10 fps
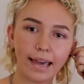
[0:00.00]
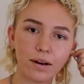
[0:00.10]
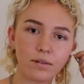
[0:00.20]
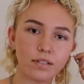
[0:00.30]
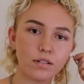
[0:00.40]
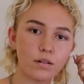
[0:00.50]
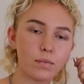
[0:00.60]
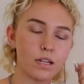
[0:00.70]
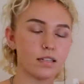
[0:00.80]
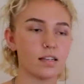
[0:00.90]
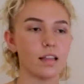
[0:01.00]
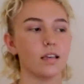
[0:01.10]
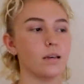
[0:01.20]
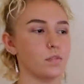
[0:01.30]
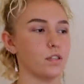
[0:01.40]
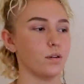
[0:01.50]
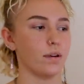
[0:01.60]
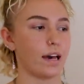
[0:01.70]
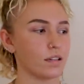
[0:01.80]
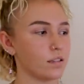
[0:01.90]
out to him and telling him to
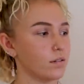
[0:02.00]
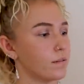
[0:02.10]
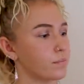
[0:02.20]
react to